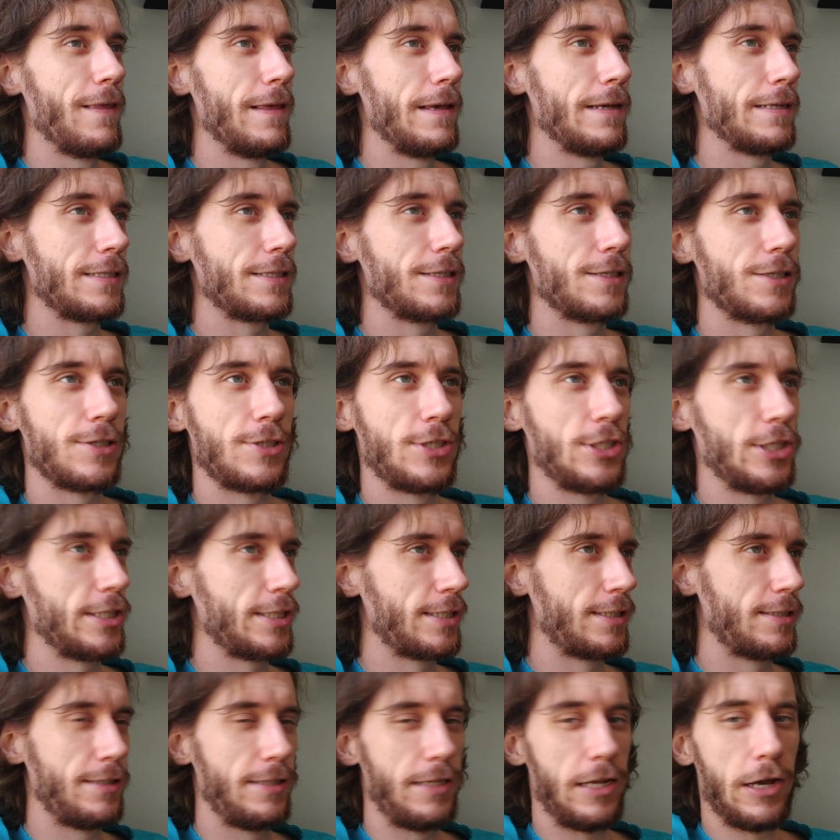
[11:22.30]
this is
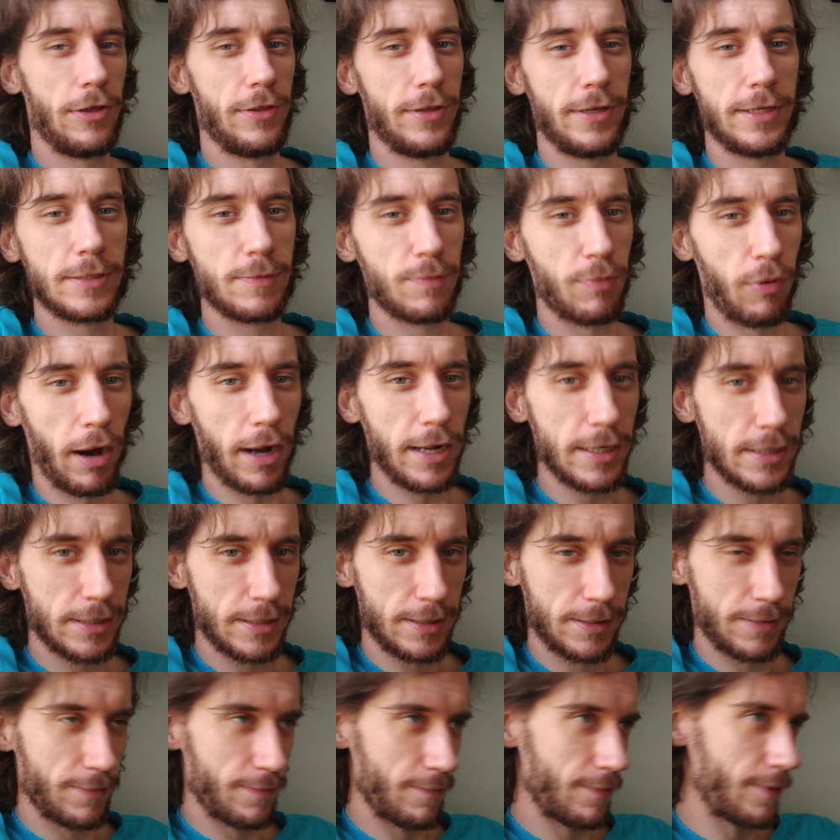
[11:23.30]
just, these
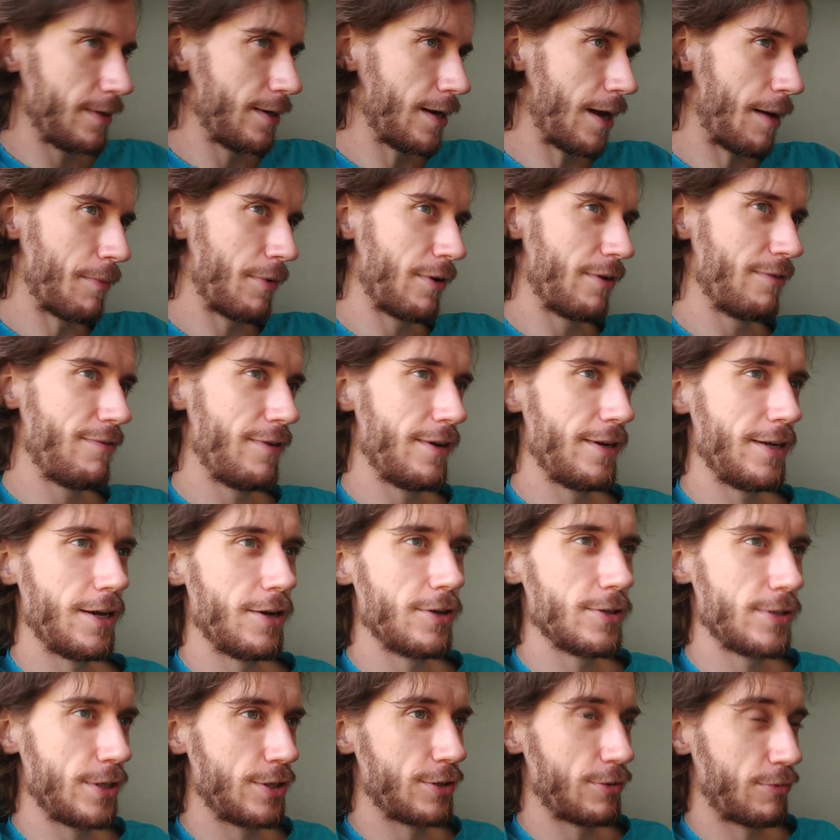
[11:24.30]
price numbered
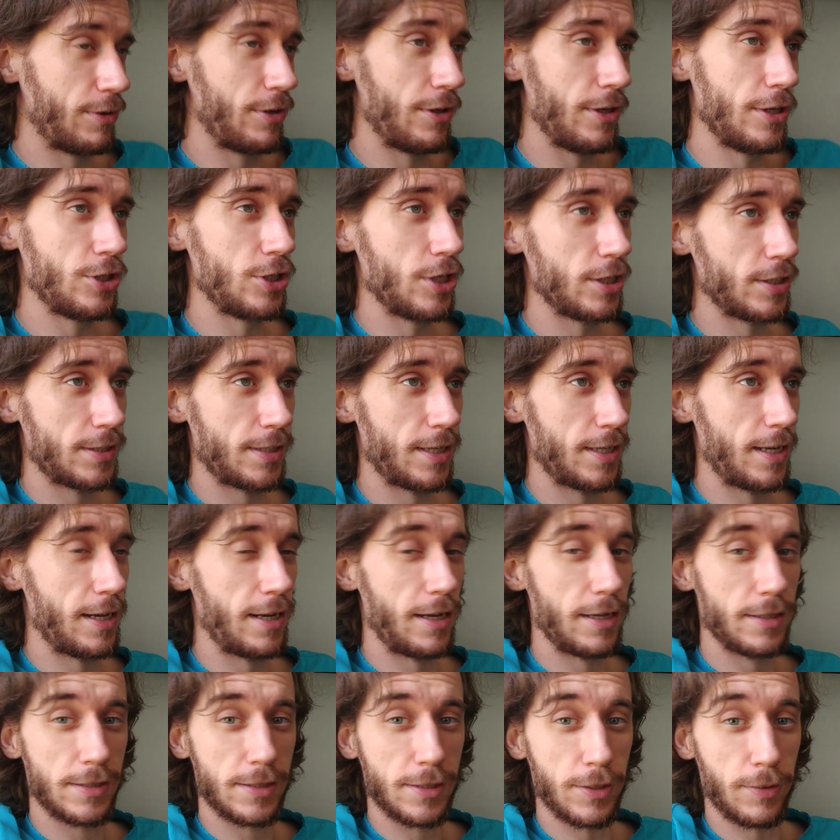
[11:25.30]
videos. These are really just
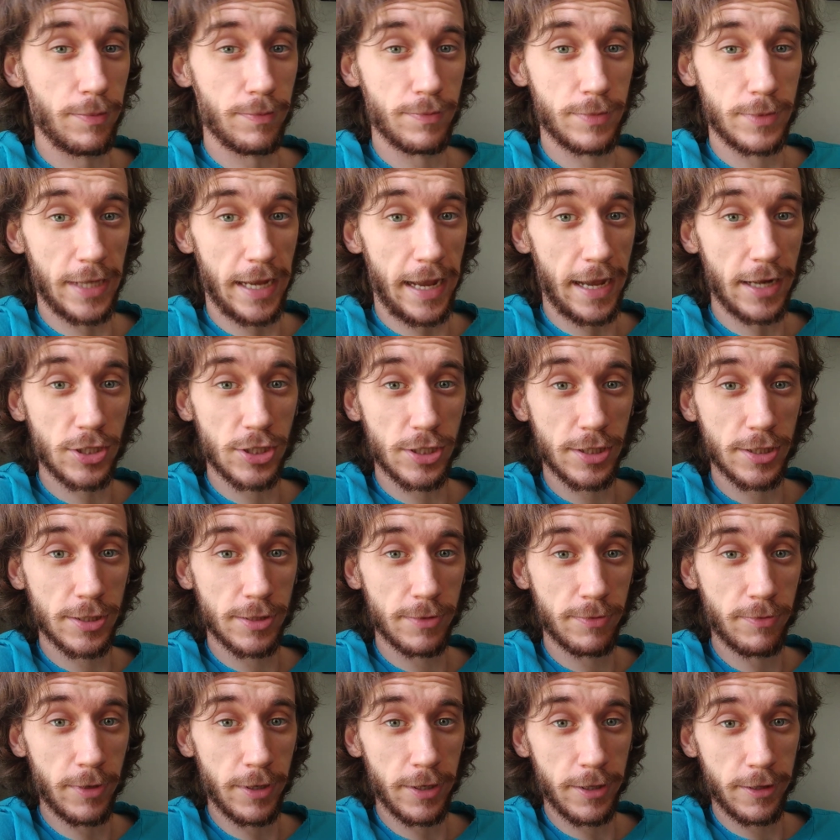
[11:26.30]
some
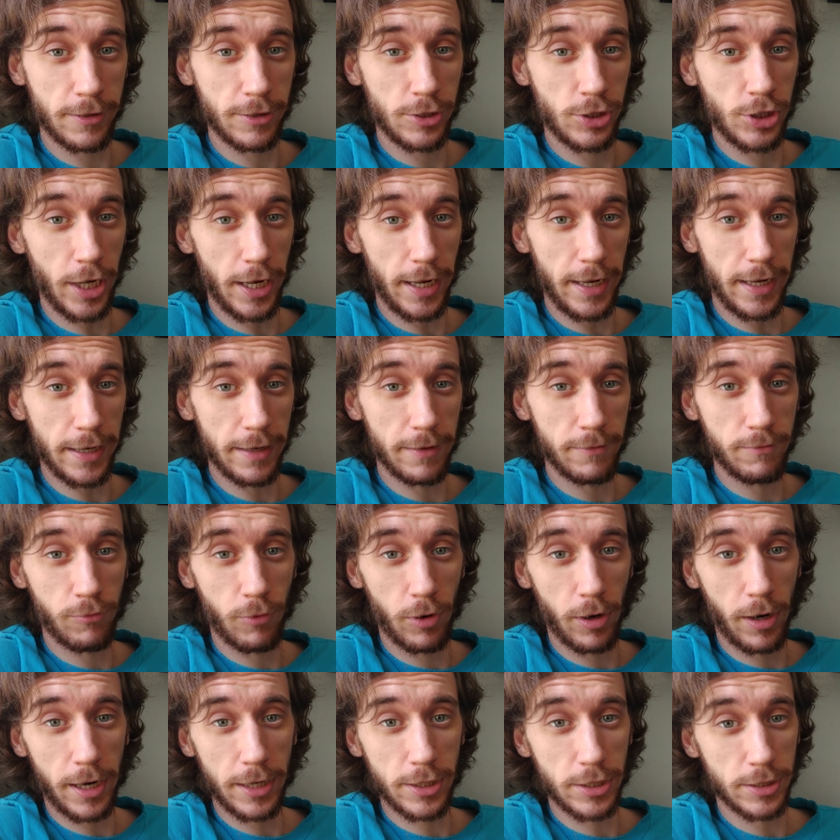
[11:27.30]
tangents with Jade,
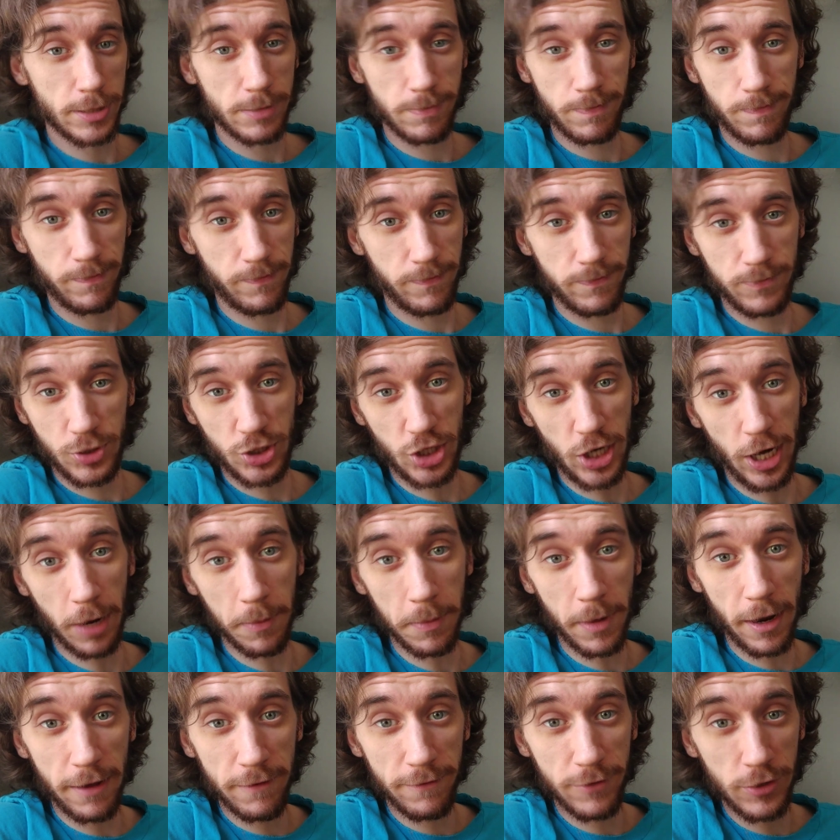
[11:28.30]
where I just share
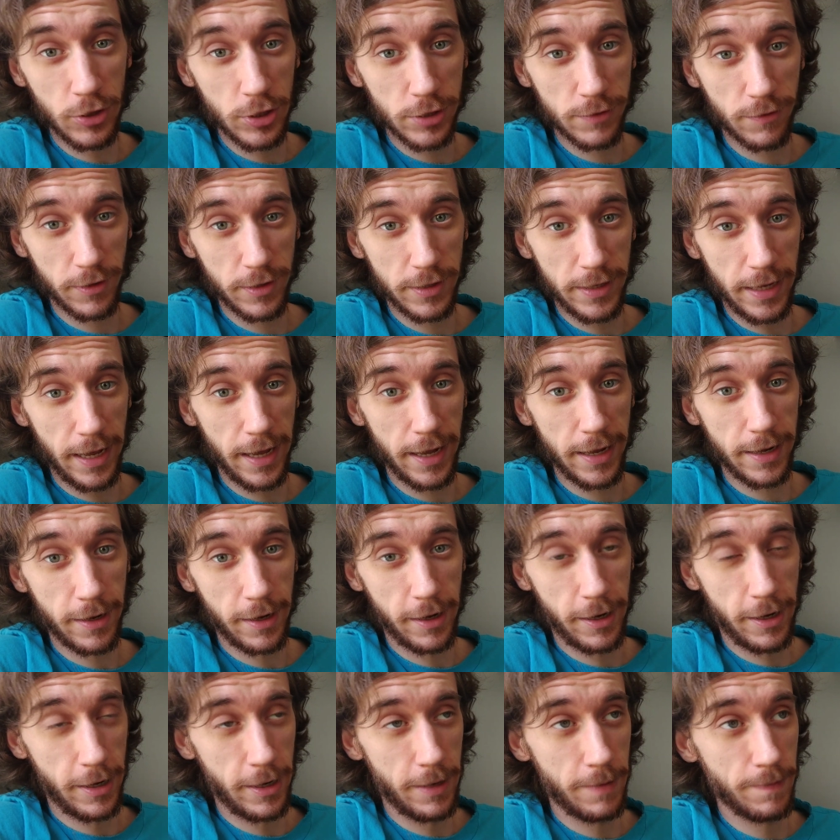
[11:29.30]
my views for the day.
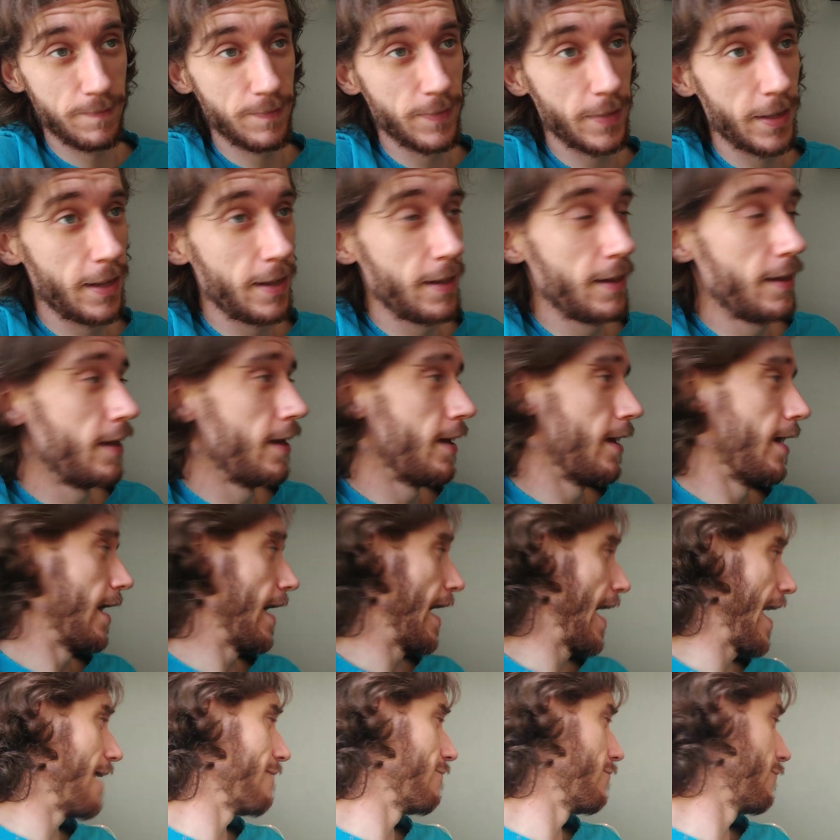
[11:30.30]

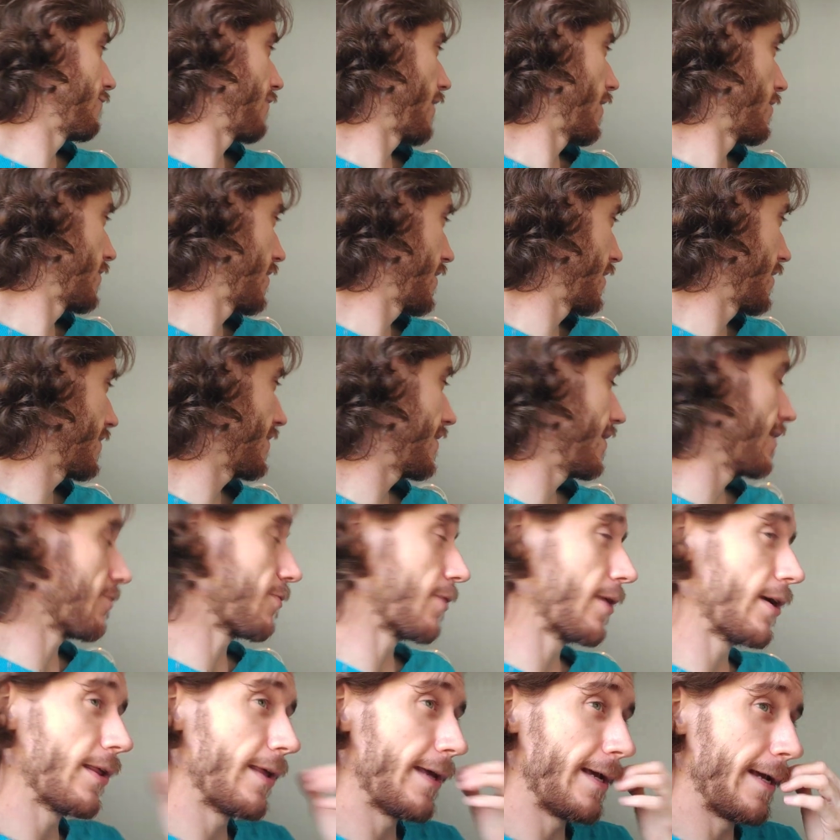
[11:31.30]
I haven't found anything
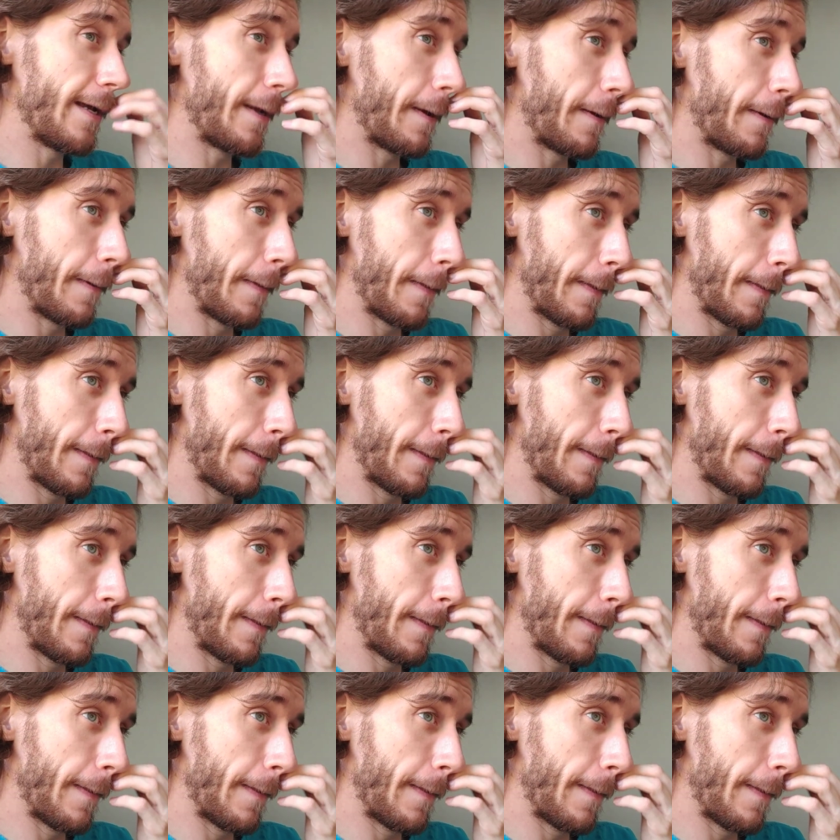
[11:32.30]
really